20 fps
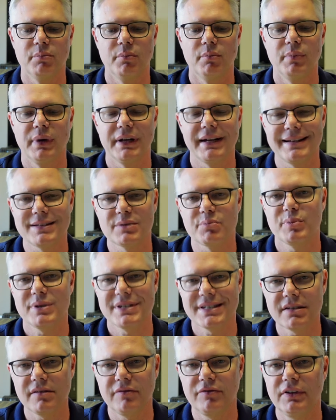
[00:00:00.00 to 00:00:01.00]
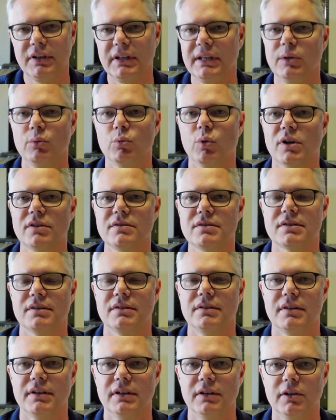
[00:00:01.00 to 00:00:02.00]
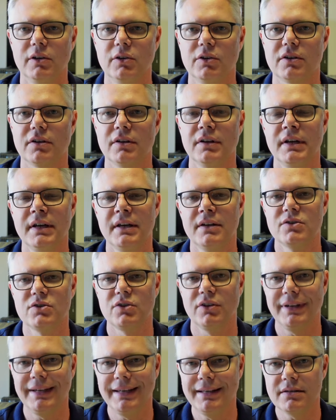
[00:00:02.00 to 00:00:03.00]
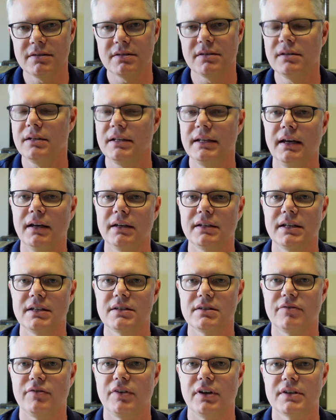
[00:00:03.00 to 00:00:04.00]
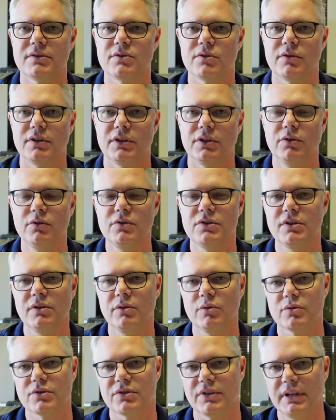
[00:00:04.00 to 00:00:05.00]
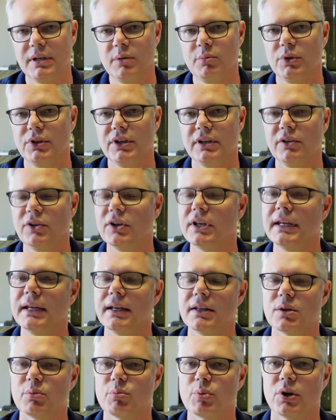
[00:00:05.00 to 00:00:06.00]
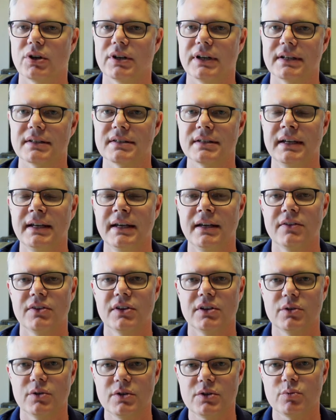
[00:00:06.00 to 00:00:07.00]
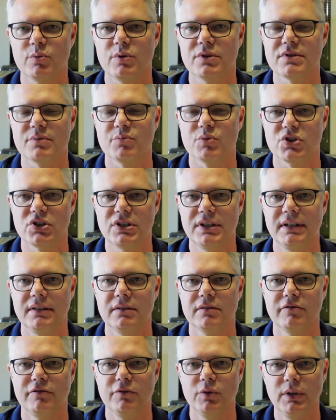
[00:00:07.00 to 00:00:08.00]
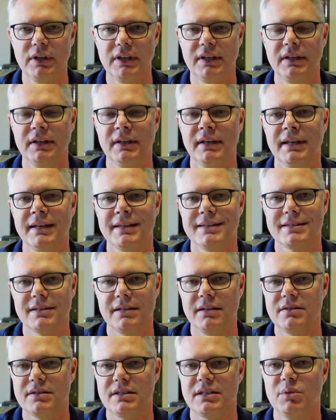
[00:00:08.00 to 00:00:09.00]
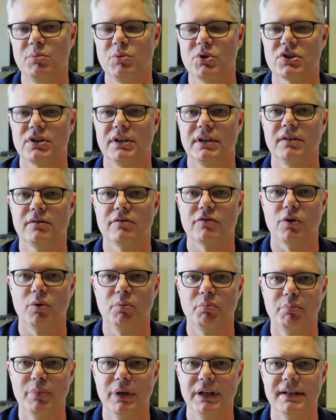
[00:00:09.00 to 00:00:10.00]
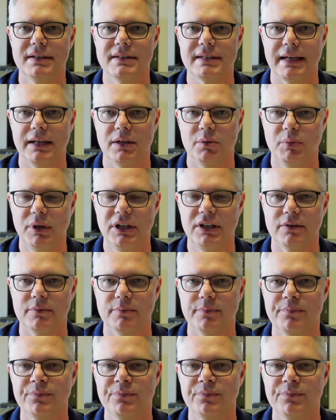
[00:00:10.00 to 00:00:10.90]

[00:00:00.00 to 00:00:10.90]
but I specifically wanted the look to instantly identify to the user or to anybody looking at the product that this was machined fully, CNC machined from billet aluminium.